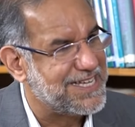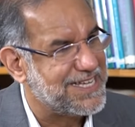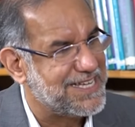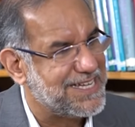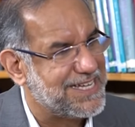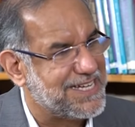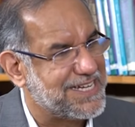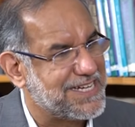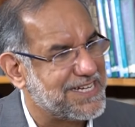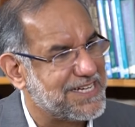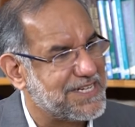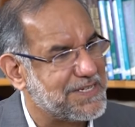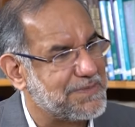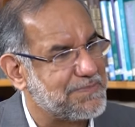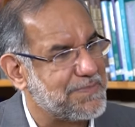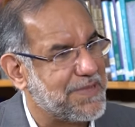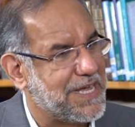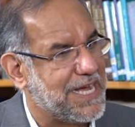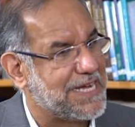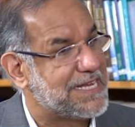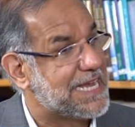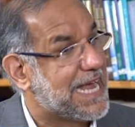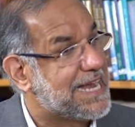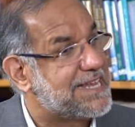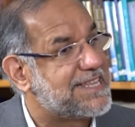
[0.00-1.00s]

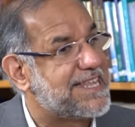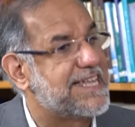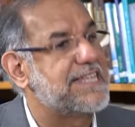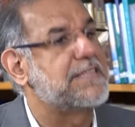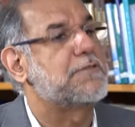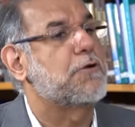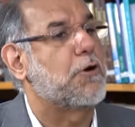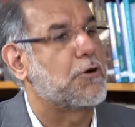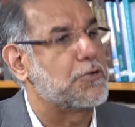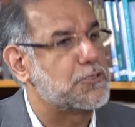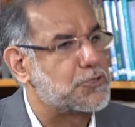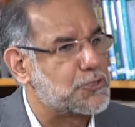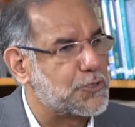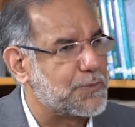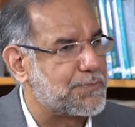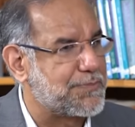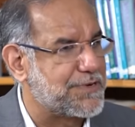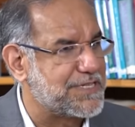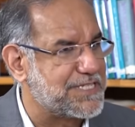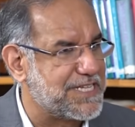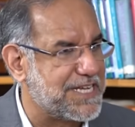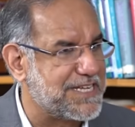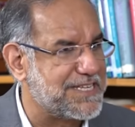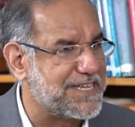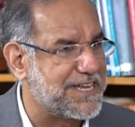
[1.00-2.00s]
And then also
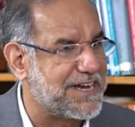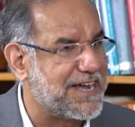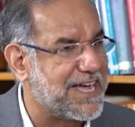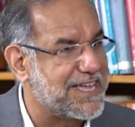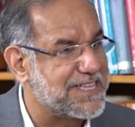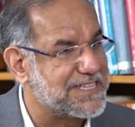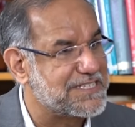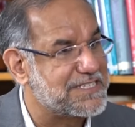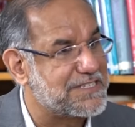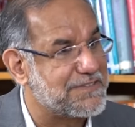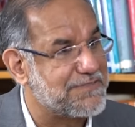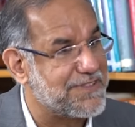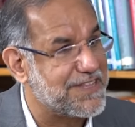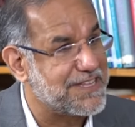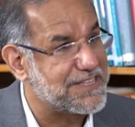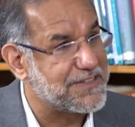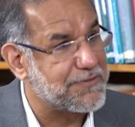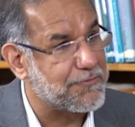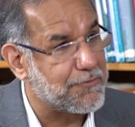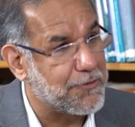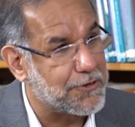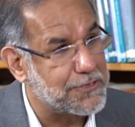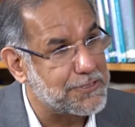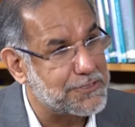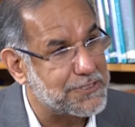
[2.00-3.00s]
present the highest civilian
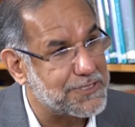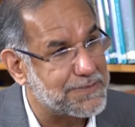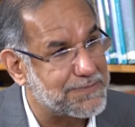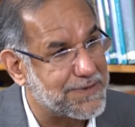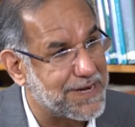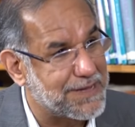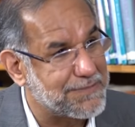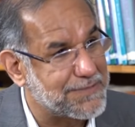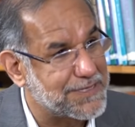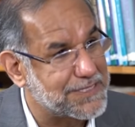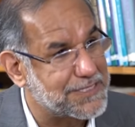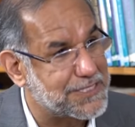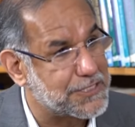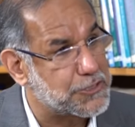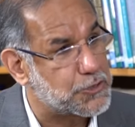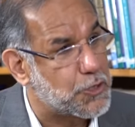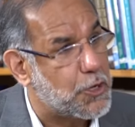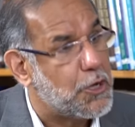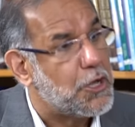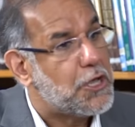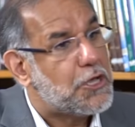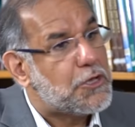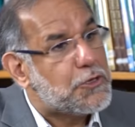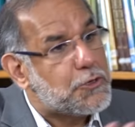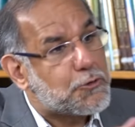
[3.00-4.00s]
award to the Prime Minister. So
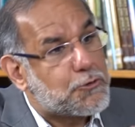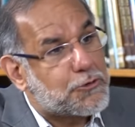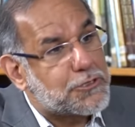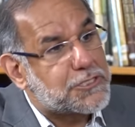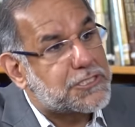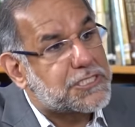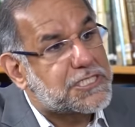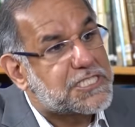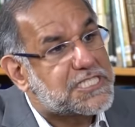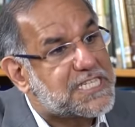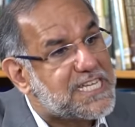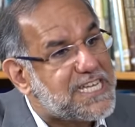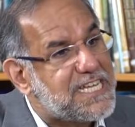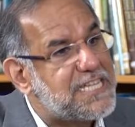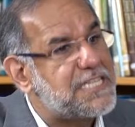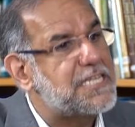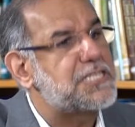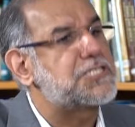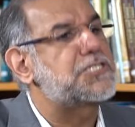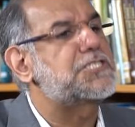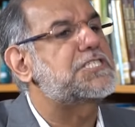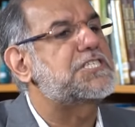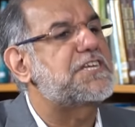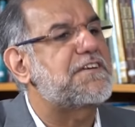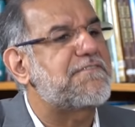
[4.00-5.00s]
you could see the
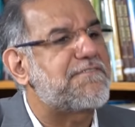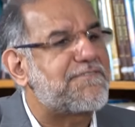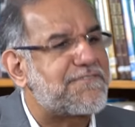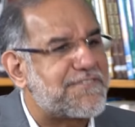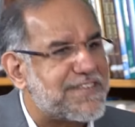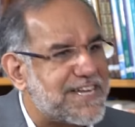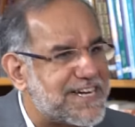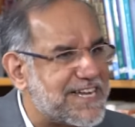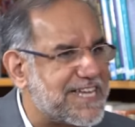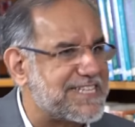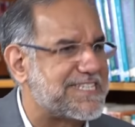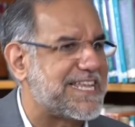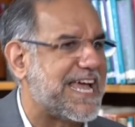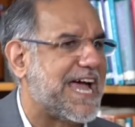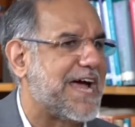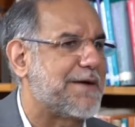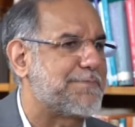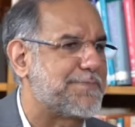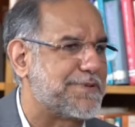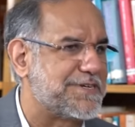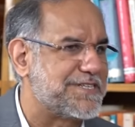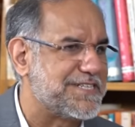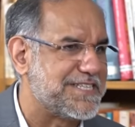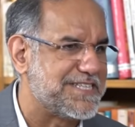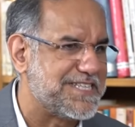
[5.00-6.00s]
shift that has
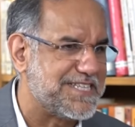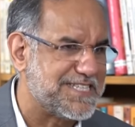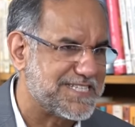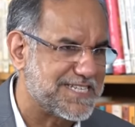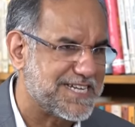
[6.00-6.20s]
happened in these